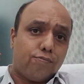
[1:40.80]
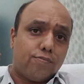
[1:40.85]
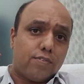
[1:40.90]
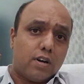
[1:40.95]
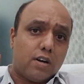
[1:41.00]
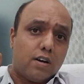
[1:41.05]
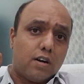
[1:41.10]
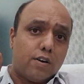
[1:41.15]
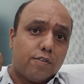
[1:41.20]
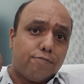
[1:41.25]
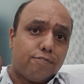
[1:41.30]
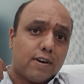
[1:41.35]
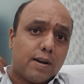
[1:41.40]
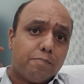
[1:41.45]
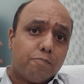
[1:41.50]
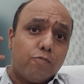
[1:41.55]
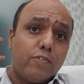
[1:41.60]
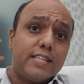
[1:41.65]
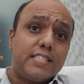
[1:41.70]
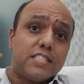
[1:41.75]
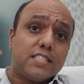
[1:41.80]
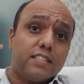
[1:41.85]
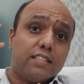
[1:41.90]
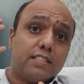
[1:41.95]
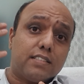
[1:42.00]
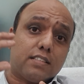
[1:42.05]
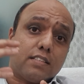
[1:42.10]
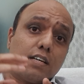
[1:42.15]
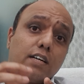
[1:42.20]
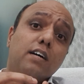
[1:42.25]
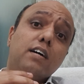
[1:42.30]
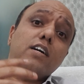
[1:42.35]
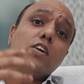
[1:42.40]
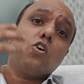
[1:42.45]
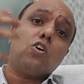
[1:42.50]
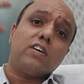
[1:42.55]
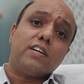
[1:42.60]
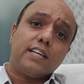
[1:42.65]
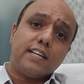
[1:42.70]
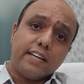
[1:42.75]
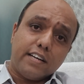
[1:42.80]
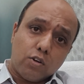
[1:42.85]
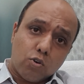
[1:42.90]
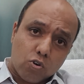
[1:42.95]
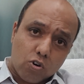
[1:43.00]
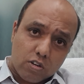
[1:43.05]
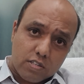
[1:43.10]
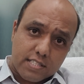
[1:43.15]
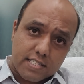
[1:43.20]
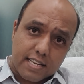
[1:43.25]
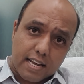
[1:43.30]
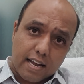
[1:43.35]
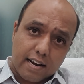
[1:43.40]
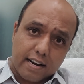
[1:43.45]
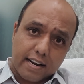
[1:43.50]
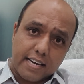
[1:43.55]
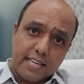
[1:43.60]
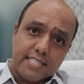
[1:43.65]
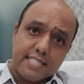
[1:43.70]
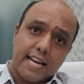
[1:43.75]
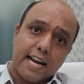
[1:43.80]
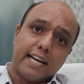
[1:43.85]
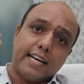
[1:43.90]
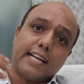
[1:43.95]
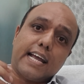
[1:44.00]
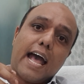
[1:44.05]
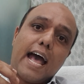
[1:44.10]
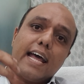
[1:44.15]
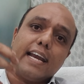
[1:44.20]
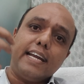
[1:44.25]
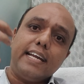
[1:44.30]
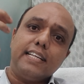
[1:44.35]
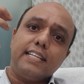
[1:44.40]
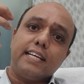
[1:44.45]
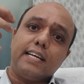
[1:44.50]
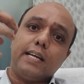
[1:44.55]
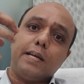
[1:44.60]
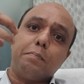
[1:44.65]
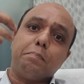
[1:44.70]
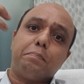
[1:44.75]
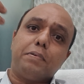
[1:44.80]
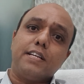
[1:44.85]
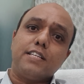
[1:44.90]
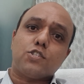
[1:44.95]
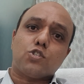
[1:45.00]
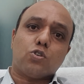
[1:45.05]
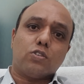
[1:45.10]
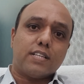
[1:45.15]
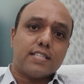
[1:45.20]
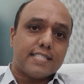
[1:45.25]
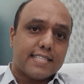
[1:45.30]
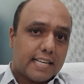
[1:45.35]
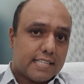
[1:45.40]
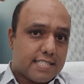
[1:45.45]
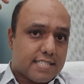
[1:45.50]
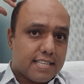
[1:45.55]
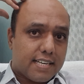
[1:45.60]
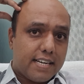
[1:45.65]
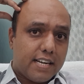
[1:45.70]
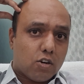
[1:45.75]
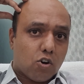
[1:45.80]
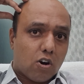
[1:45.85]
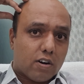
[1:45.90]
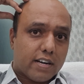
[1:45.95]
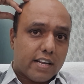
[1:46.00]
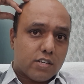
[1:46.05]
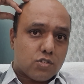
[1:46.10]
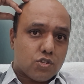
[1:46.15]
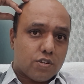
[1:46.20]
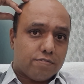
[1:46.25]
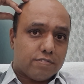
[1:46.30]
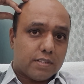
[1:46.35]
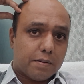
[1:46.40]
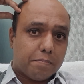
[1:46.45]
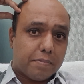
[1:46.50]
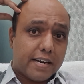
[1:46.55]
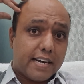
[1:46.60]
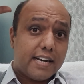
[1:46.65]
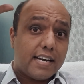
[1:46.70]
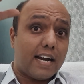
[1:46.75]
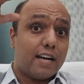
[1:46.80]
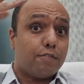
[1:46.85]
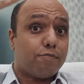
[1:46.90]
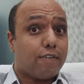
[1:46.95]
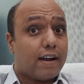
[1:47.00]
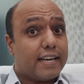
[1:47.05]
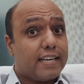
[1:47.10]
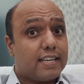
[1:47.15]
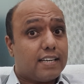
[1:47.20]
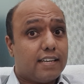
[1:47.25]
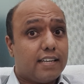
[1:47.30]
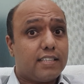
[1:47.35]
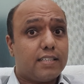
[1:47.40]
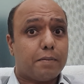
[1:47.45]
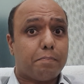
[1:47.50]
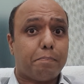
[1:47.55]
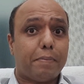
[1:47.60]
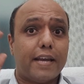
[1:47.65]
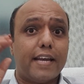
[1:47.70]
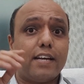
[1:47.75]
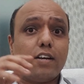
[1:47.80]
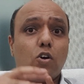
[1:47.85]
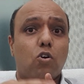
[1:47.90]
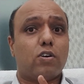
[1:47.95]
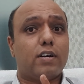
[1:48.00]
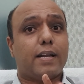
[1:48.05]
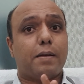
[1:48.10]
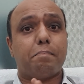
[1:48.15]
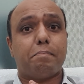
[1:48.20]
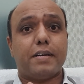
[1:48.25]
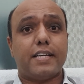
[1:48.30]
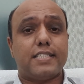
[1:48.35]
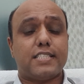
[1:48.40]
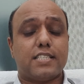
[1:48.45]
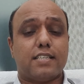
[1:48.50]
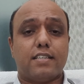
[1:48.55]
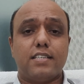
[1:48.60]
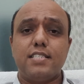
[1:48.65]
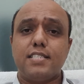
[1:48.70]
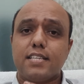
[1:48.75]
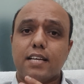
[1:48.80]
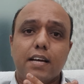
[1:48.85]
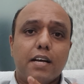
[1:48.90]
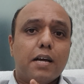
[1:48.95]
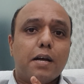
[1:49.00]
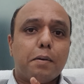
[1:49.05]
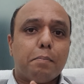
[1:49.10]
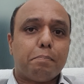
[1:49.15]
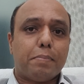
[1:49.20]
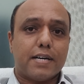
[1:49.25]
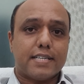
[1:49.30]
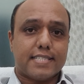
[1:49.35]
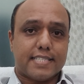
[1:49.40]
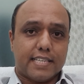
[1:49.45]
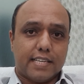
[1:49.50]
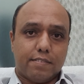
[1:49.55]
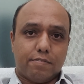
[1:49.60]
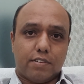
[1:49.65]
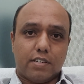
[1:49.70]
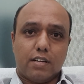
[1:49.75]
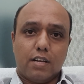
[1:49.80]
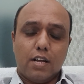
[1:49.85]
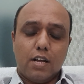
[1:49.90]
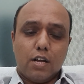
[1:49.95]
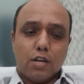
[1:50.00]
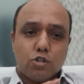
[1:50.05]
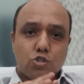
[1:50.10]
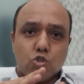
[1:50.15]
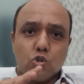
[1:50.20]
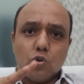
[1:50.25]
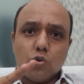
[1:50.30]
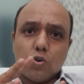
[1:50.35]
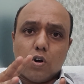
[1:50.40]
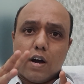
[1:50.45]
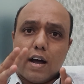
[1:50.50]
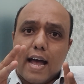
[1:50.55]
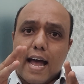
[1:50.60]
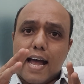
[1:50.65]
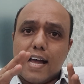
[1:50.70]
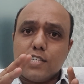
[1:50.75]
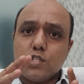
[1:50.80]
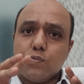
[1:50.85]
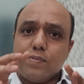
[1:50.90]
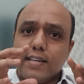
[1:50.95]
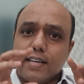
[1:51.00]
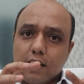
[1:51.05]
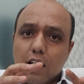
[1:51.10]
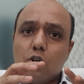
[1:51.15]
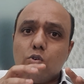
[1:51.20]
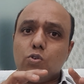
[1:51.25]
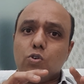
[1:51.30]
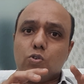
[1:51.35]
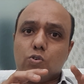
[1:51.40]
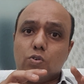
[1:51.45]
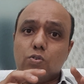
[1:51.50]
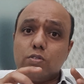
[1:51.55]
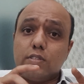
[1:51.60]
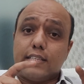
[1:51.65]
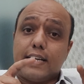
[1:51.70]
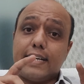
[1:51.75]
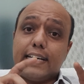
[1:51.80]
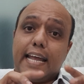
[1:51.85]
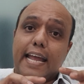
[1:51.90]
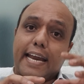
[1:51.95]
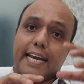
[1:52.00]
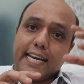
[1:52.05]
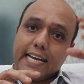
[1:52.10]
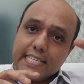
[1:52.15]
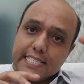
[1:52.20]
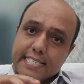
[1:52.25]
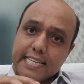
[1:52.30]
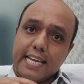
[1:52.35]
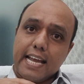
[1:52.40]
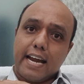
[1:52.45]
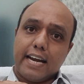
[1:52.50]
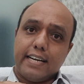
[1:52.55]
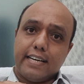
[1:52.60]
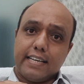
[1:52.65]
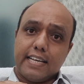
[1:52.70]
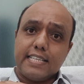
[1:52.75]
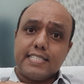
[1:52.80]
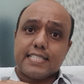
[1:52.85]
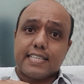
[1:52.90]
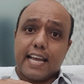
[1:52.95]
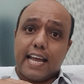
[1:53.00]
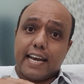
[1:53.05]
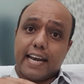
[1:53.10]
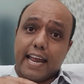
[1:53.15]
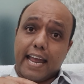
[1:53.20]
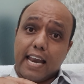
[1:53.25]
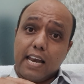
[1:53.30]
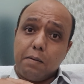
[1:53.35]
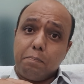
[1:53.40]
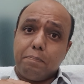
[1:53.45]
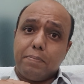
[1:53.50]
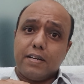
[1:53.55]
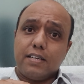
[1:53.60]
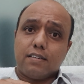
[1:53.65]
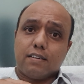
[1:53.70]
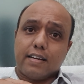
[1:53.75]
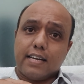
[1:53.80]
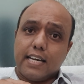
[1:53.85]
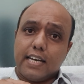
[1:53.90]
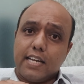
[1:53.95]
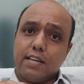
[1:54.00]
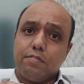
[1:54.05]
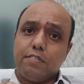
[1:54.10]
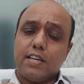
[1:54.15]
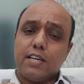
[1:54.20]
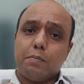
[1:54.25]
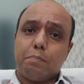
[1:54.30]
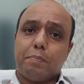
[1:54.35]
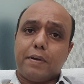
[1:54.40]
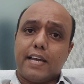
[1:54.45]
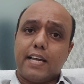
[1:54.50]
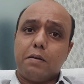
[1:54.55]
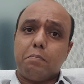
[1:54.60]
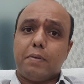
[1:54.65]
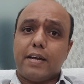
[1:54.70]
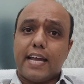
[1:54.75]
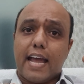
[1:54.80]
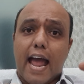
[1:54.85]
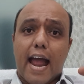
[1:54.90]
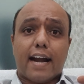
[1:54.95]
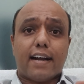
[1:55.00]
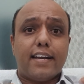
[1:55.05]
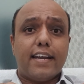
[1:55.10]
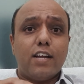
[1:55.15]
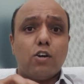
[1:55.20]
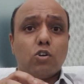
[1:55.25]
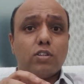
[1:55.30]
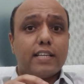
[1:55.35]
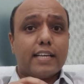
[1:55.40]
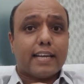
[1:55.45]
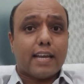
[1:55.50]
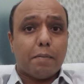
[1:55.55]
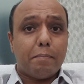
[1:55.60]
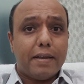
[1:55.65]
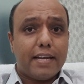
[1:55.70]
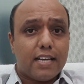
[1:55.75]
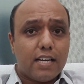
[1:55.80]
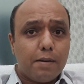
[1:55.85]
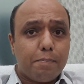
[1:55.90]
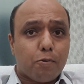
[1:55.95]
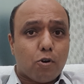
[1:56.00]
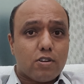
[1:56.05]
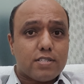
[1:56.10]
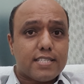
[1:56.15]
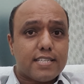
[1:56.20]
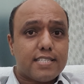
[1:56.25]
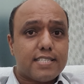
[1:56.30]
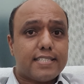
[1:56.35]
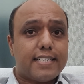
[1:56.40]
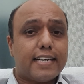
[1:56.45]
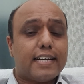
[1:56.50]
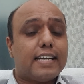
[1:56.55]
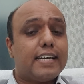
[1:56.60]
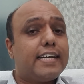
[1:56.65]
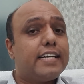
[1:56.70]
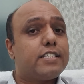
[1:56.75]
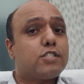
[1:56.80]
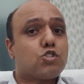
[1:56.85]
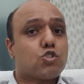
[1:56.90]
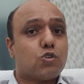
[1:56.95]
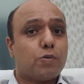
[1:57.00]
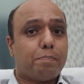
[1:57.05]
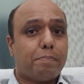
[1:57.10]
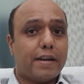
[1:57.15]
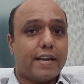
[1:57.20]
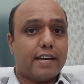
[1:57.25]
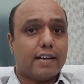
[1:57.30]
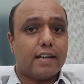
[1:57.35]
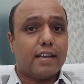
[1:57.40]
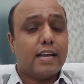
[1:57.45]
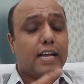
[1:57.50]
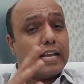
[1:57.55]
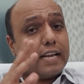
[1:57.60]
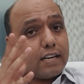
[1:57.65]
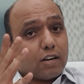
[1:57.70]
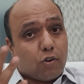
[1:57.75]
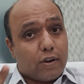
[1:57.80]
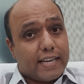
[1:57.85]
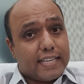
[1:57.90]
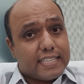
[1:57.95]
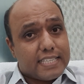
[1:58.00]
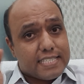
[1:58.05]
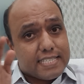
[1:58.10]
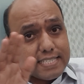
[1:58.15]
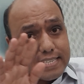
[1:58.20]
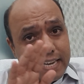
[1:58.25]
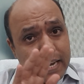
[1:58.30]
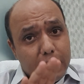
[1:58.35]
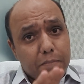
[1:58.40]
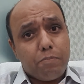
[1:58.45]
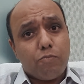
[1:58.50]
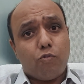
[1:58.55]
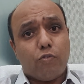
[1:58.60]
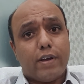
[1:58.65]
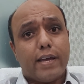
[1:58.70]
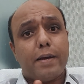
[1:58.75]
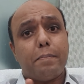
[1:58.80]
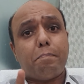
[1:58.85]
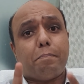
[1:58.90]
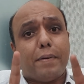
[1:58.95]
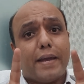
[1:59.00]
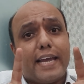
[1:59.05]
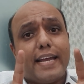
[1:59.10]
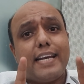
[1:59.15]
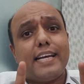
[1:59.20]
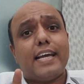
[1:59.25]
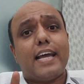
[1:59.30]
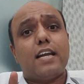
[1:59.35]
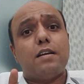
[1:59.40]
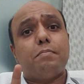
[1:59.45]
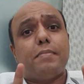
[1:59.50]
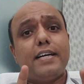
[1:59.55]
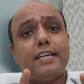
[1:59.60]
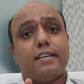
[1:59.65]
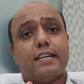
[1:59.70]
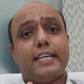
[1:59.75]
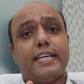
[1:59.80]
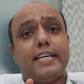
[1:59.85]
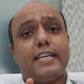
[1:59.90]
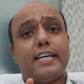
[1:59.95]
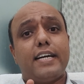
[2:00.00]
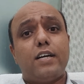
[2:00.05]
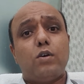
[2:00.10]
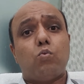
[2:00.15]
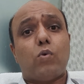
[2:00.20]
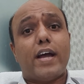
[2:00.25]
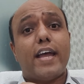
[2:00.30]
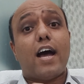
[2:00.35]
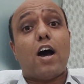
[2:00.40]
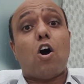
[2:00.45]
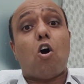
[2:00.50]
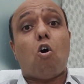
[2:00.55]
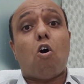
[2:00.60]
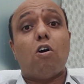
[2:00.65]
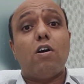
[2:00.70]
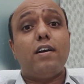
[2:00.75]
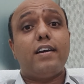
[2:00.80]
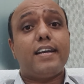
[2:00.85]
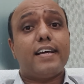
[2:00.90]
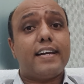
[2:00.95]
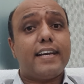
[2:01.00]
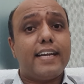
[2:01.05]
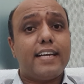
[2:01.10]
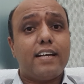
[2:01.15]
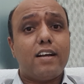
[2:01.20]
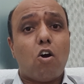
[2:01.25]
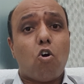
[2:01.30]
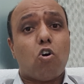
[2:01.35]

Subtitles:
from which the third order neurons arise and carry the impulse to the sensory cortex of the brain, and finally the pain or temperature is perceived. So, as we now know that NSAIDs can help in relieving pain by acting on the chemical process that leads to pain. Now, in the same way, pain can be treated via altering